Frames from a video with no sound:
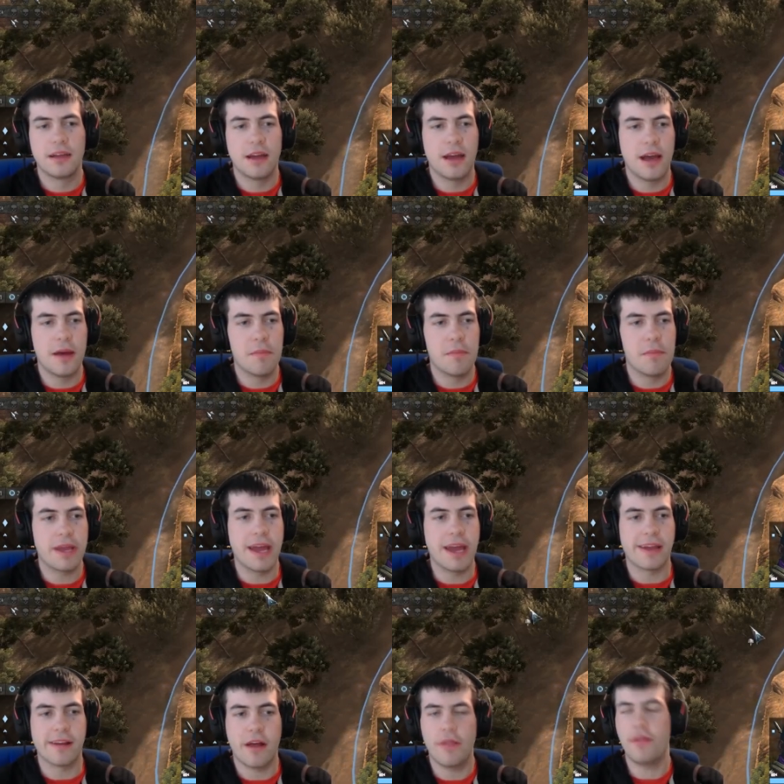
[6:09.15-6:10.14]
but
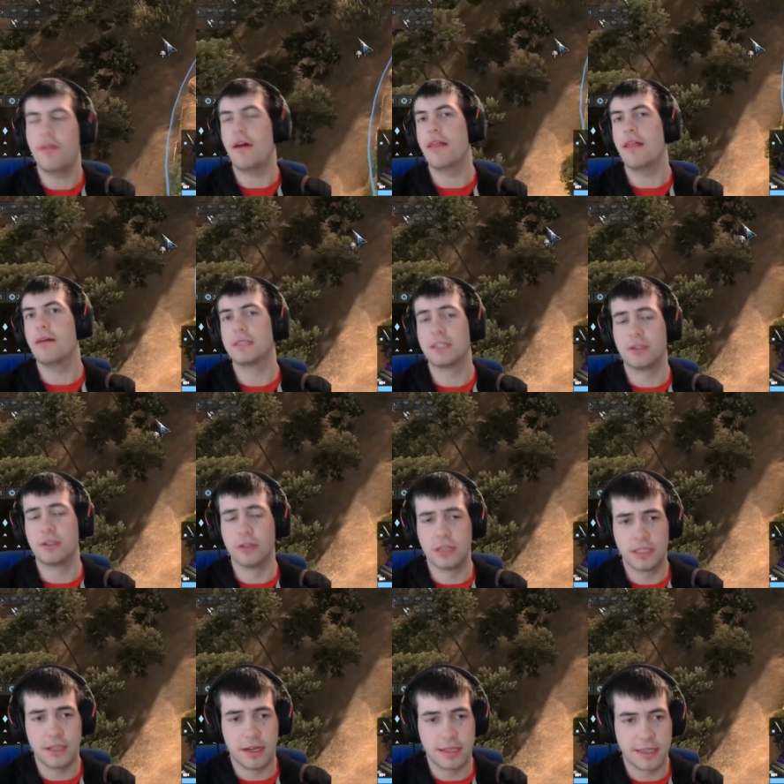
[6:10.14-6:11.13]
yes, I thought that was a good
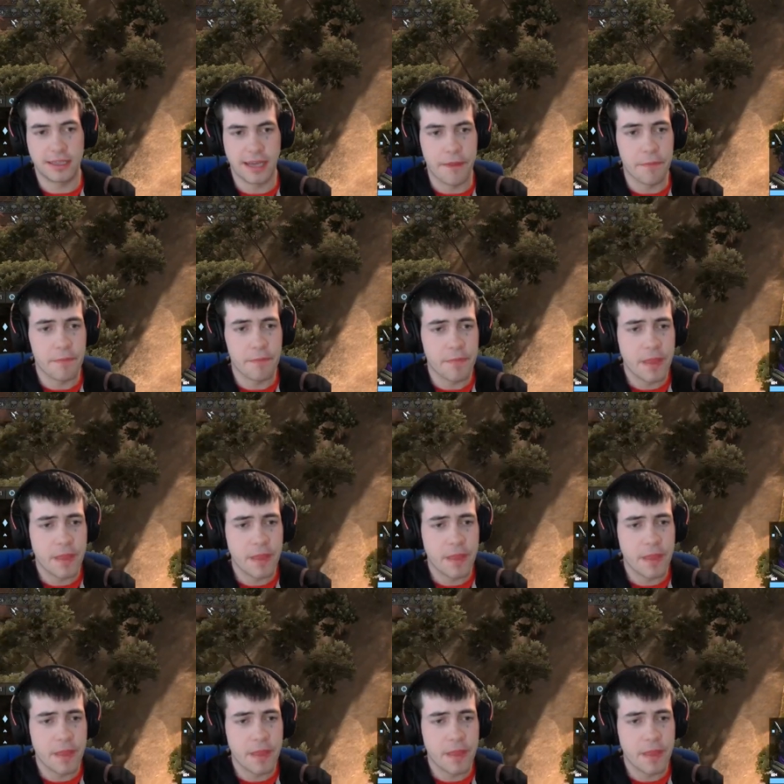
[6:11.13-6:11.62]
start to the game.